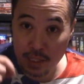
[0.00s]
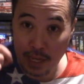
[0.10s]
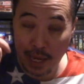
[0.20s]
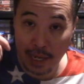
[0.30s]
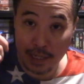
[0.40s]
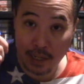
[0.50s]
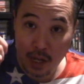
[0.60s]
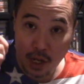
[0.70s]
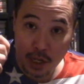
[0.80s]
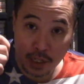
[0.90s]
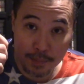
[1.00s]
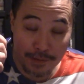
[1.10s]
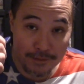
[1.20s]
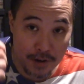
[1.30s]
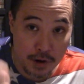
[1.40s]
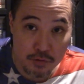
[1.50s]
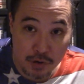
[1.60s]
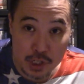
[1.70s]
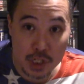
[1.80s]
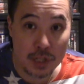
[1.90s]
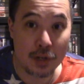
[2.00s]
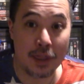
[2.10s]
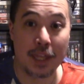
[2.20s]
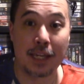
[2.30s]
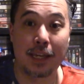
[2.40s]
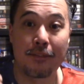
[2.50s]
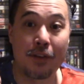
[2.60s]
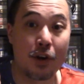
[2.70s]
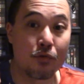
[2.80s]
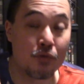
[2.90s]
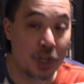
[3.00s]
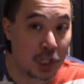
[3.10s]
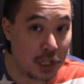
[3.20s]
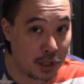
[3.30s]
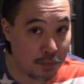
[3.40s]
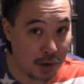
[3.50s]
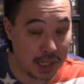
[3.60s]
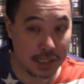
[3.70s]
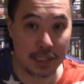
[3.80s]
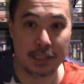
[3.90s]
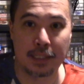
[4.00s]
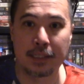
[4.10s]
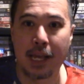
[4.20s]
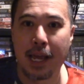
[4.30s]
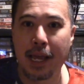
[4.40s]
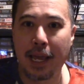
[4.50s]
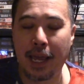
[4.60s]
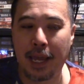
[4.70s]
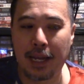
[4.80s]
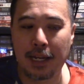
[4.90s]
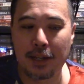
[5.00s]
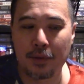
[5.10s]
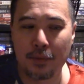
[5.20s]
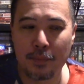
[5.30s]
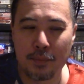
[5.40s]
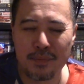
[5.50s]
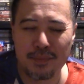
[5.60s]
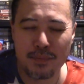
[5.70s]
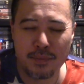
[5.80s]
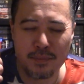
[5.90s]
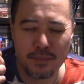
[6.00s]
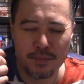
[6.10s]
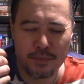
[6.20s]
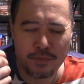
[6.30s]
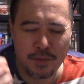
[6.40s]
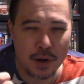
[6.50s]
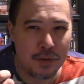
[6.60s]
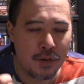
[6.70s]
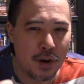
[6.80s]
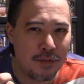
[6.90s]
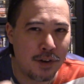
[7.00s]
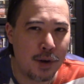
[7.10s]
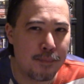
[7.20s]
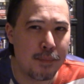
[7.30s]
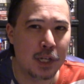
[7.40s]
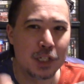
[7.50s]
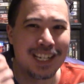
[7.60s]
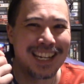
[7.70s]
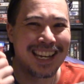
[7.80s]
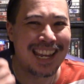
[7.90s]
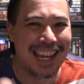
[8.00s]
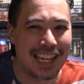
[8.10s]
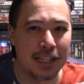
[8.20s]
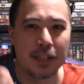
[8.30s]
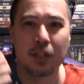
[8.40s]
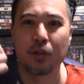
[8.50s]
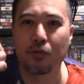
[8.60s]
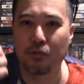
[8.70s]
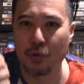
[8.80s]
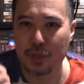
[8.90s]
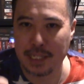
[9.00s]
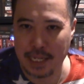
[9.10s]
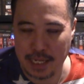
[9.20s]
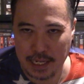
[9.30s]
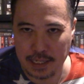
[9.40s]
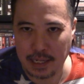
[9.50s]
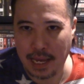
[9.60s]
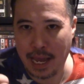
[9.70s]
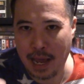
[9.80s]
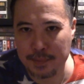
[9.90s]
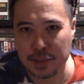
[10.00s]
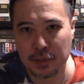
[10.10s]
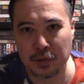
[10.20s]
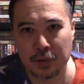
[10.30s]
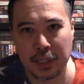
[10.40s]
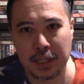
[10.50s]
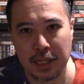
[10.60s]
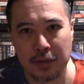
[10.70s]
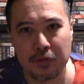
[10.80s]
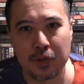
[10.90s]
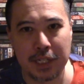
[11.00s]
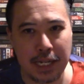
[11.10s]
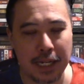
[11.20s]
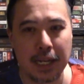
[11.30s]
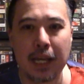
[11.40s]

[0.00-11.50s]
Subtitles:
and can be very rigid in their thinking, very rigid in their processes, and very, very, very much need routine. Absolutely need routine.